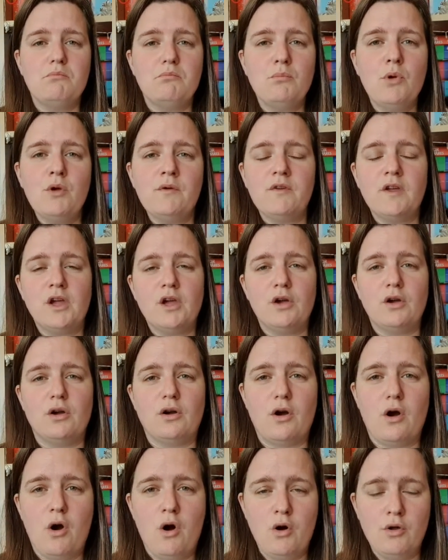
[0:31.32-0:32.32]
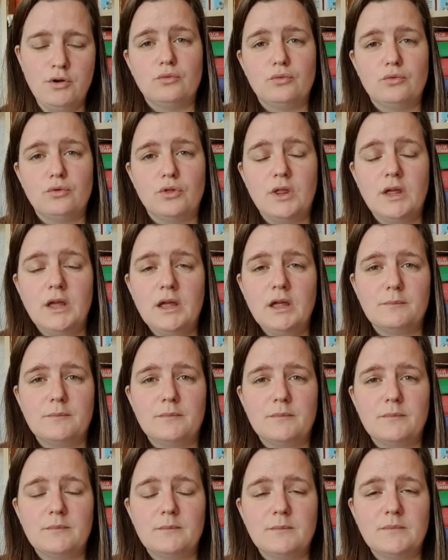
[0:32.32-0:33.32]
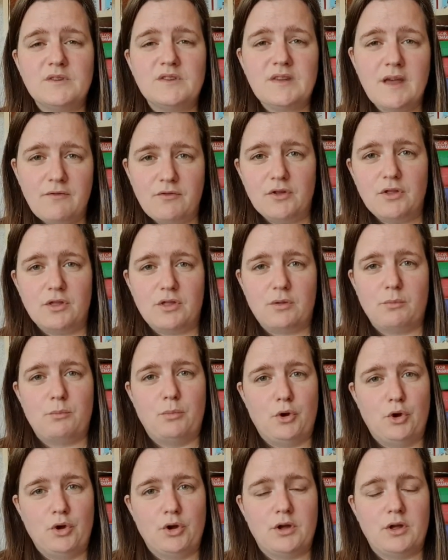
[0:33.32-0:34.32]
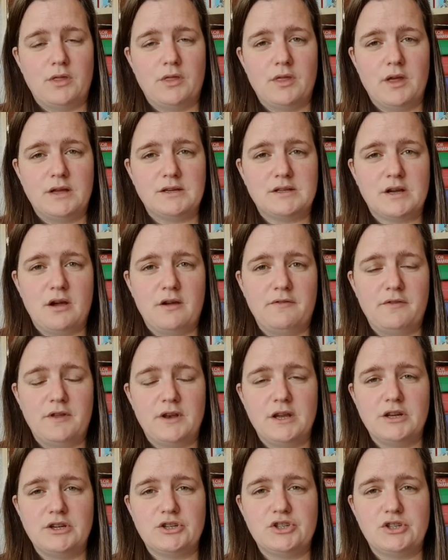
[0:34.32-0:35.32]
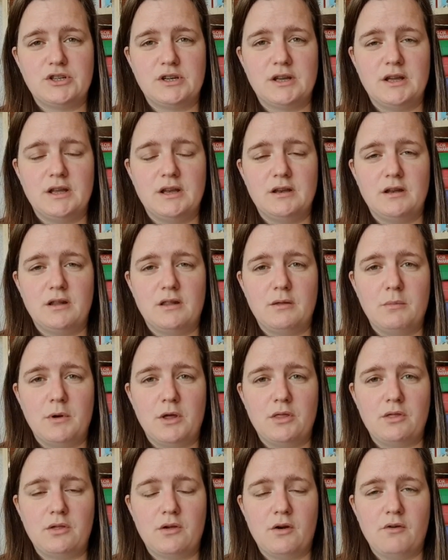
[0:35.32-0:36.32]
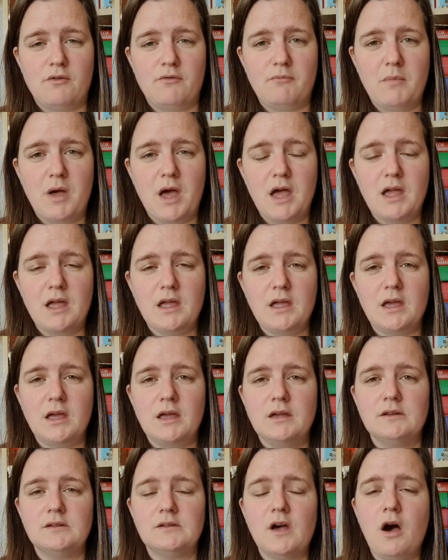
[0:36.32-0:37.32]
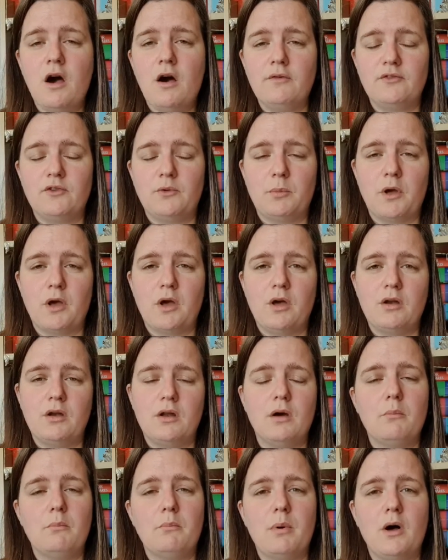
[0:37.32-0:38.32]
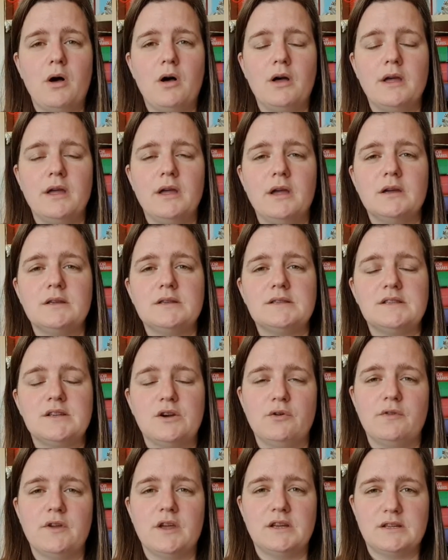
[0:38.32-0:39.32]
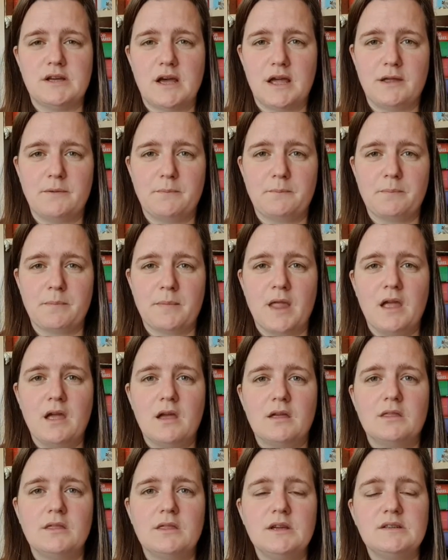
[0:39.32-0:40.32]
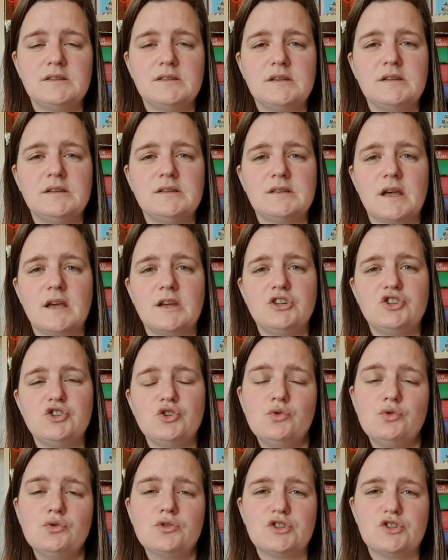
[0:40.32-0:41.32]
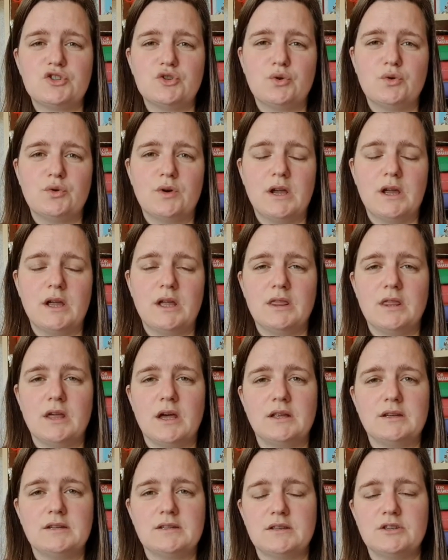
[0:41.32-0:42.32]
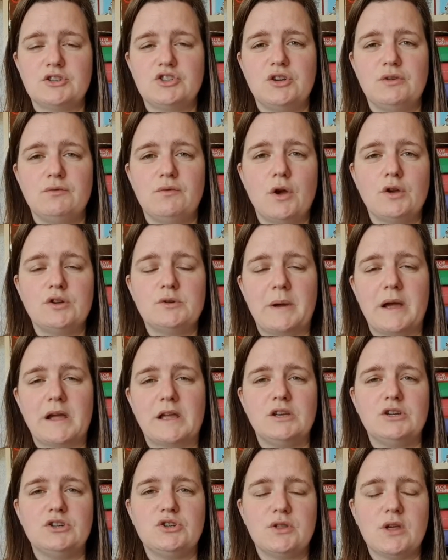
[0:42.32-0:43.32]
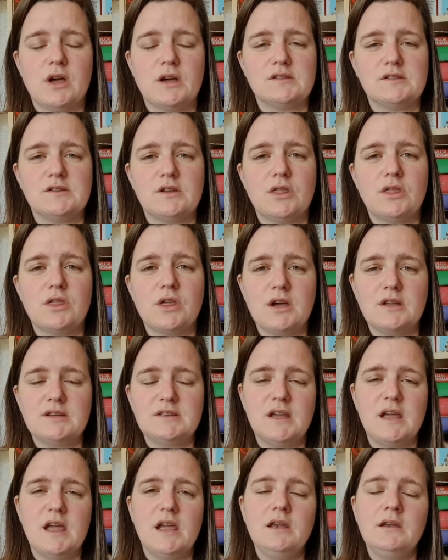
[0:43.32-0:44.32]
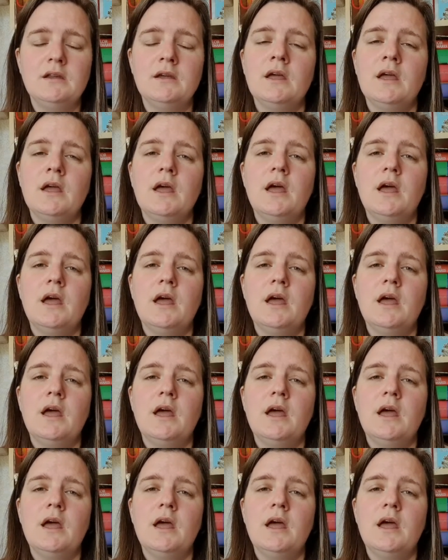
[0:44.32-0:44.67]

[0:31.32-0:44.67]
Moving on, the seventh book that I finished in the month of May is Afterburn by Sylvia Day. This is a short story that she wrote back in 2013